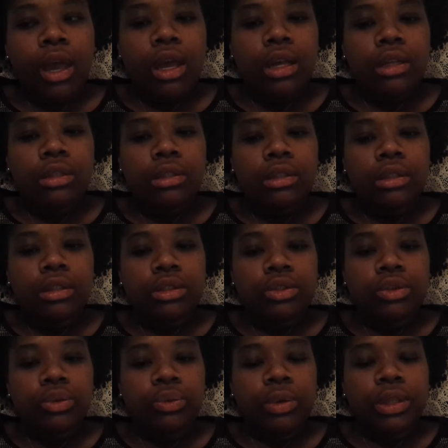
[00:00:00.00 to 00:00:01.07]
And
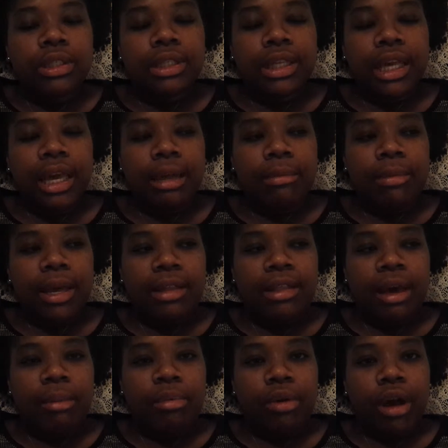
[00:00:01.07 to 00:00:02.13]
to once again make
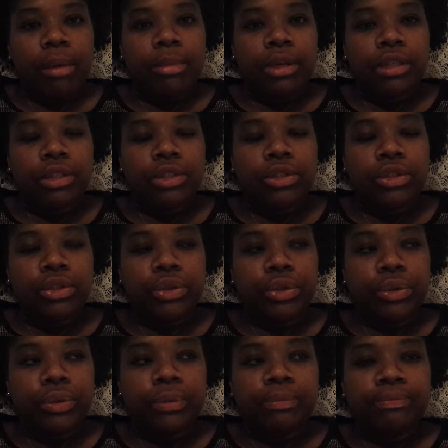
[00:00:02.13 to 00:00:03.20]
that promise
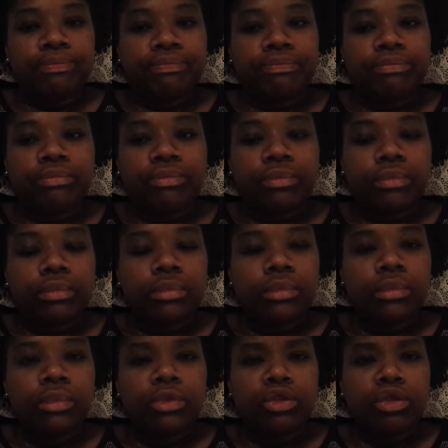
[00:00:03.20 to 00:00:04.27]
to
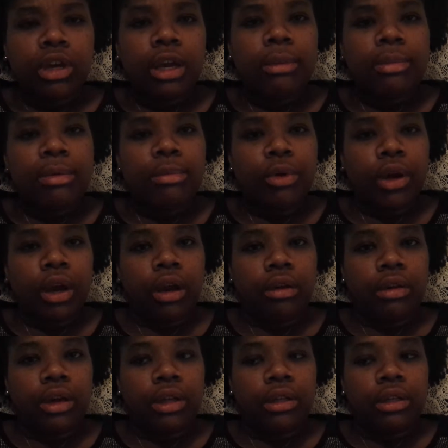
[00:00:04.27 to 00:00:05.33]
try and be more
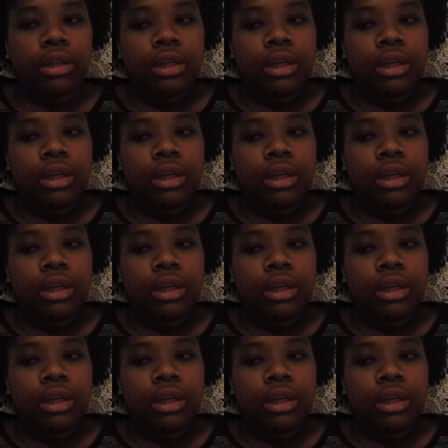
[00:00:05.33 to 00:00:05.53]
current.